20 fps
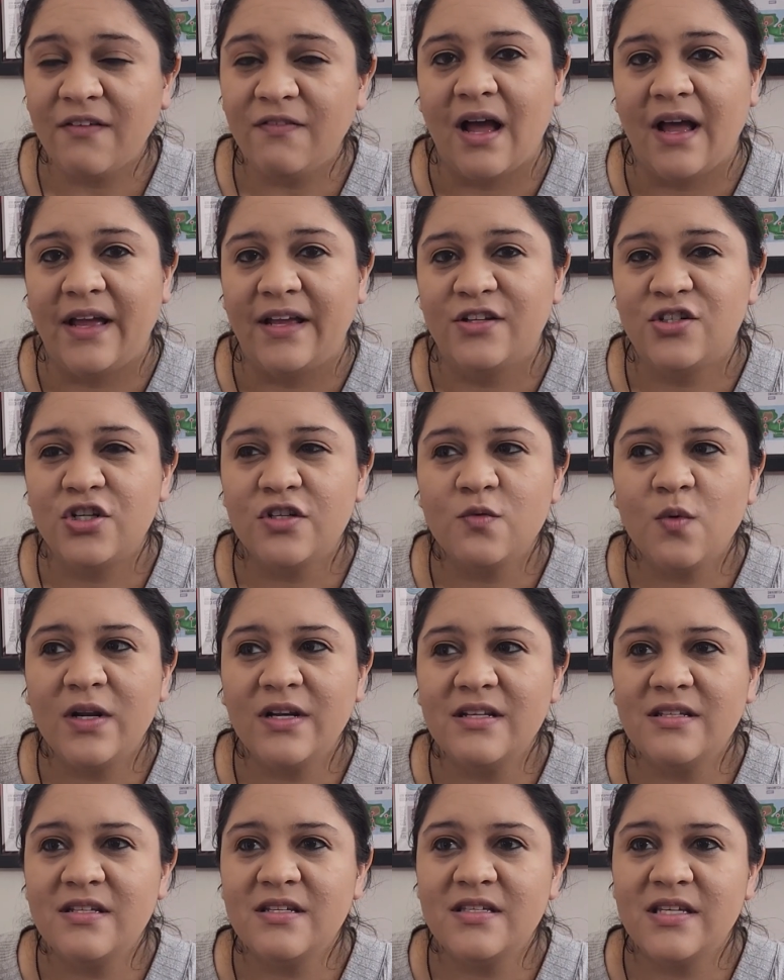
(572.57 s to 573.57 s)
I just
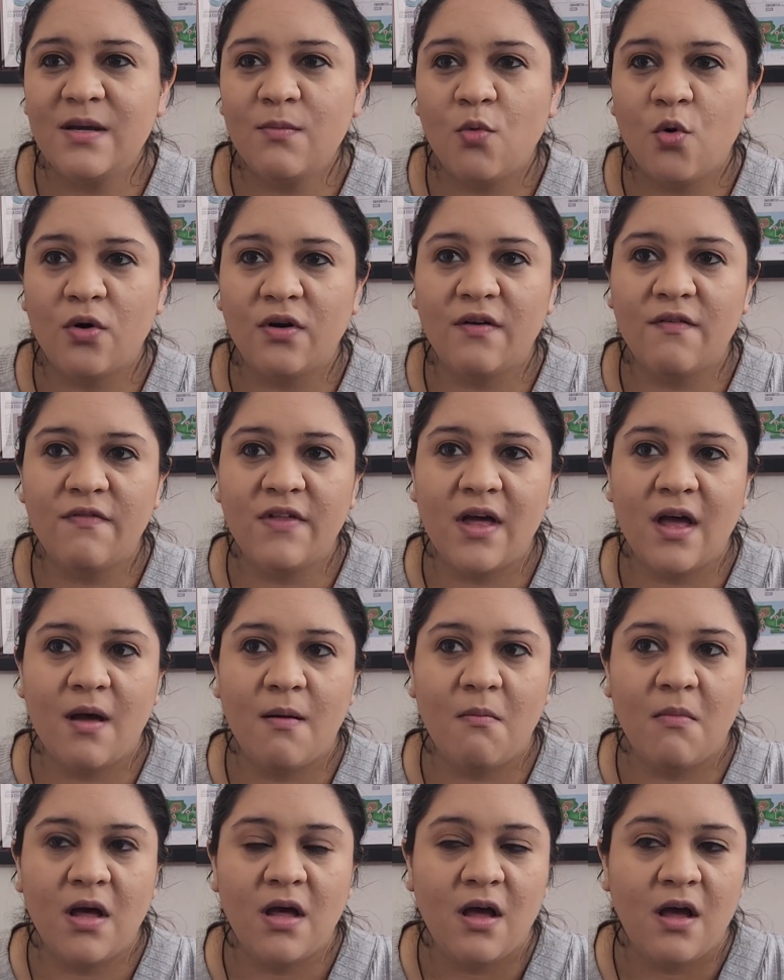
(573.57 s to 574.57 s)
wanted to see more of
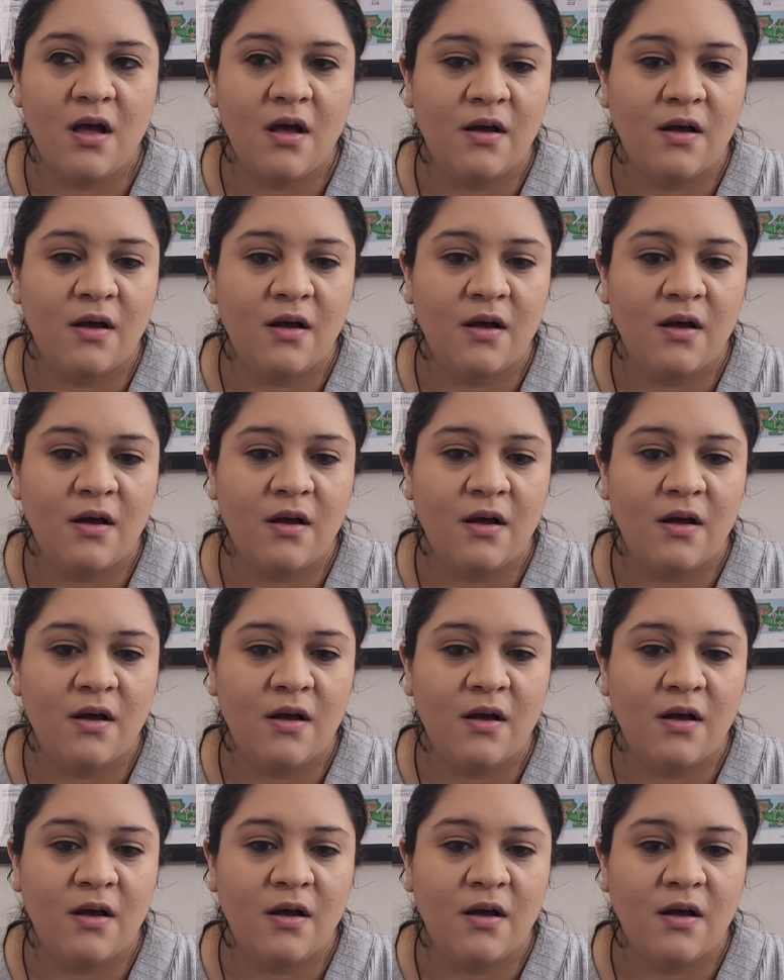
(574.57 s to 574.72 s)
them